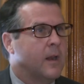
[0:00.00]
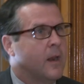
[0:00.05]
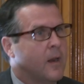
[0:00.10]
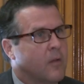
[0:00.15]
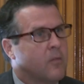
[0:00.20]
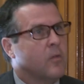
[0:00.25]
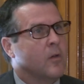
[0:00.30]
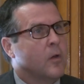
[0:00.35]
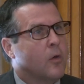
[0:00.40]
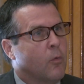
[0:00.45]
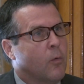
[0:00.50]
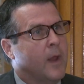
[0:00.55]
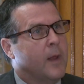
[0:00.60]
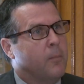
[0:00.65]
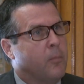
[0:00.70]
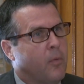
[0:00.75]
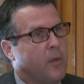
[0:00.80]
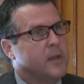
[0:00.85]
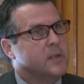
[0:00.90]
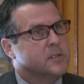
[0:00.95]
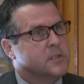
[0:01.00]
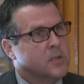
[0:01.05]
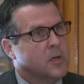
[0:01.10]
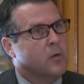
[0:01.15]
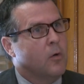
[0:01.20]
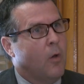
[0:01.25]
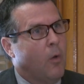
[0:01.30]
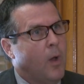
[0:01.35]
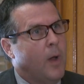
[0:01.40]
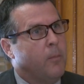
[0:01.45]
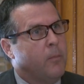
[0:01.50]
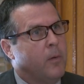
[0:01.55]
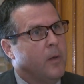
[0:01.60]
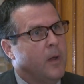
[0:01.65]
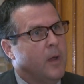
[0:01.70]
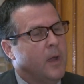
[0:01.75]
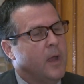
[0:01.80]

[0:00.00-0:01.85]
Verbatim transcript: And it's a great place to grow up.